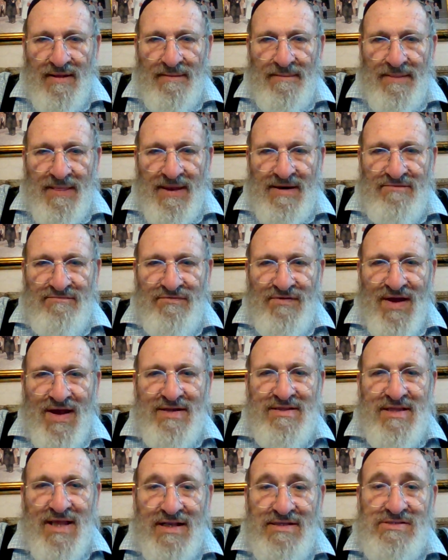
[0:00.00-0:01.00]
And in
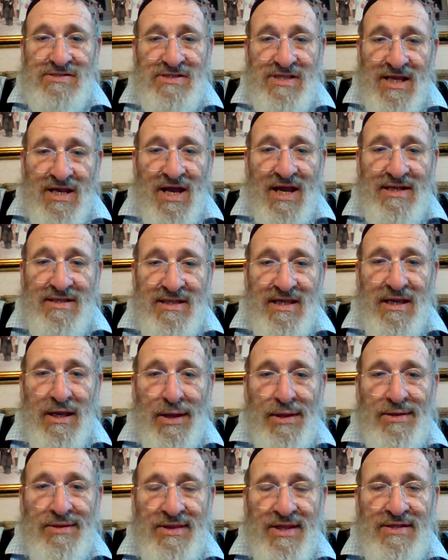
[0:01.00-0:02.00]
fact, that's the
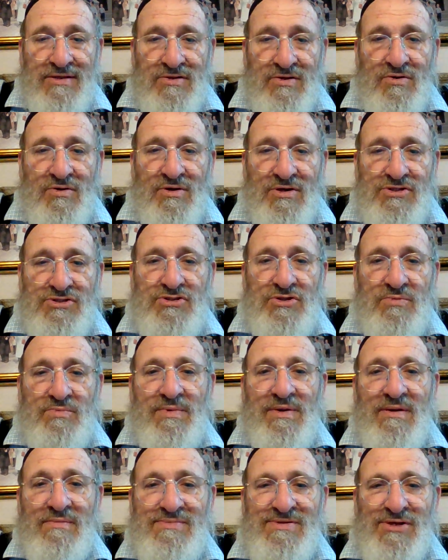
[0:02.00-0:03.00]
idea, that Torah should
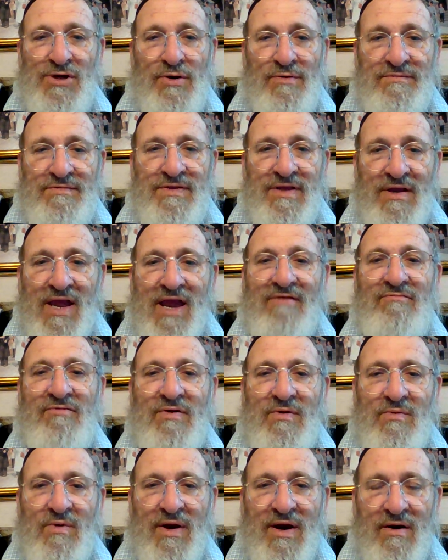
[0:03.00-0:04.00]
be observed
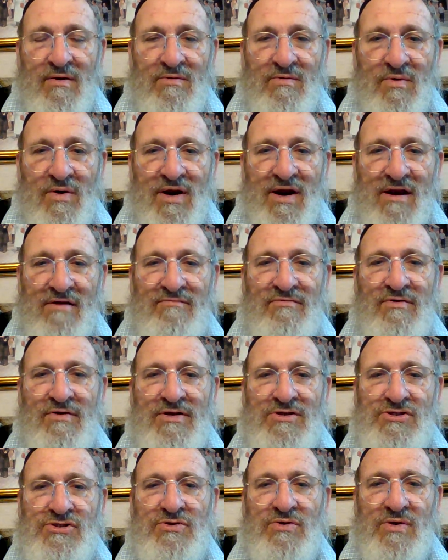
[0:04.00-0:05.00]
everywhere, wherever
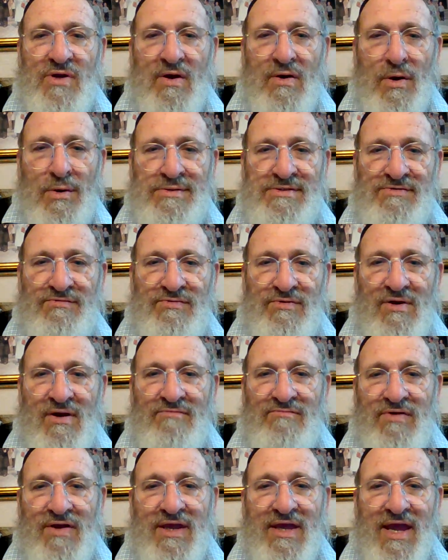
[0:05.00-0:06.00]
a Jew goes. If you're
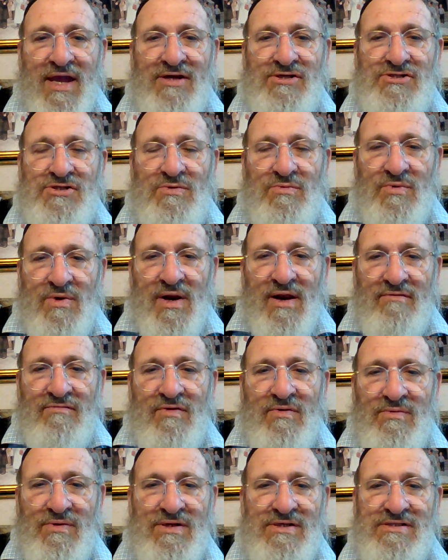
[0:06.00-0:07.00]
on vacation, where
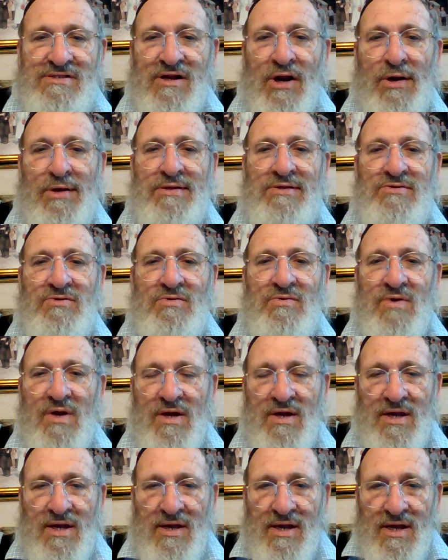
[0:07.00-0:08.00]
everyone is starting to
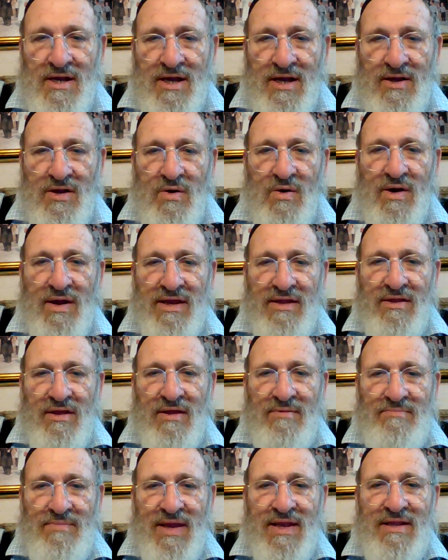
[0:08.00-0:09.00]
going
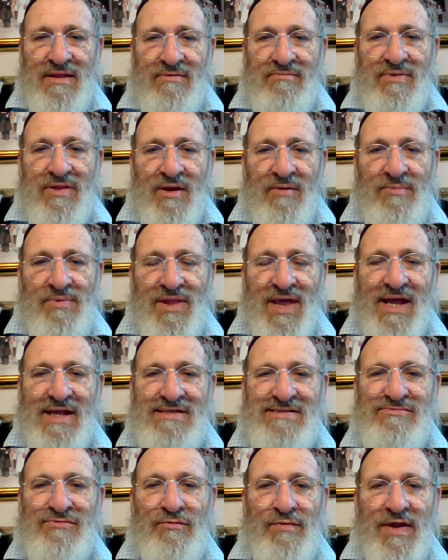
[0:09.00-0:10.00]
and making their
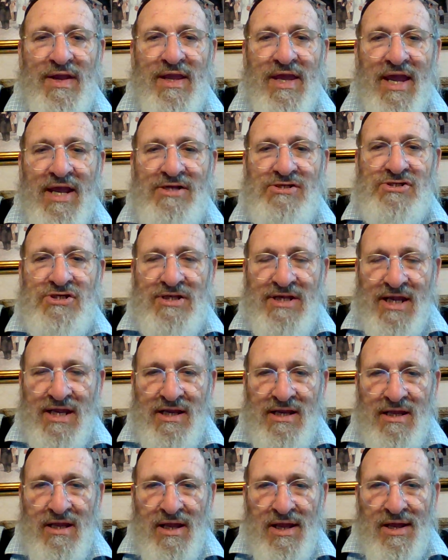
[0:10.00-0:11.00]
plans for
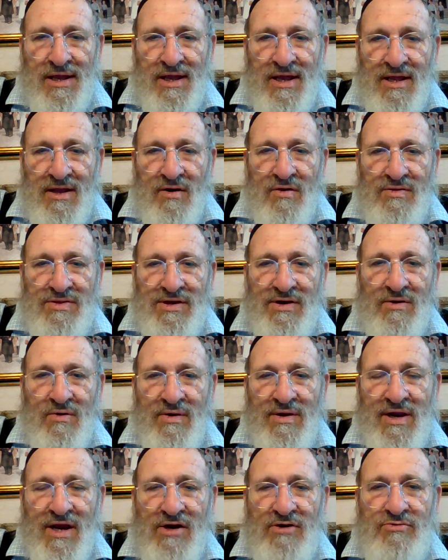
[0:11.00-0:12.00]
vacationing, or they're
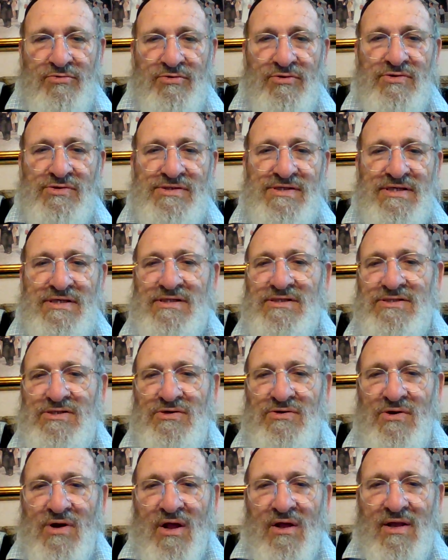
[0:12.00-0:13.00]
going on cruises,
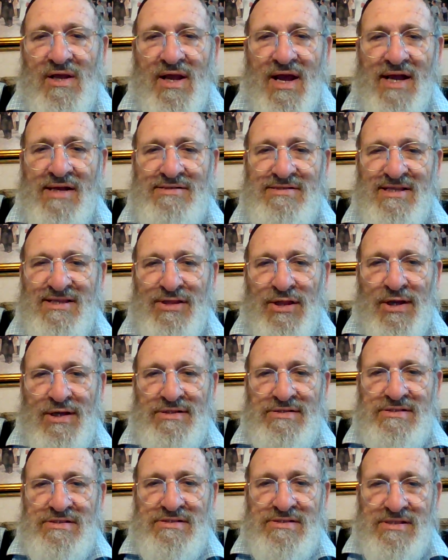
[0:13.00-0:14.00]
or all kinds of
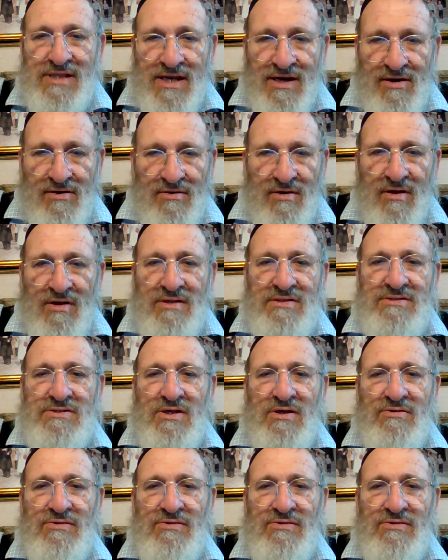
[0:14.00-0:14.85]
things, there also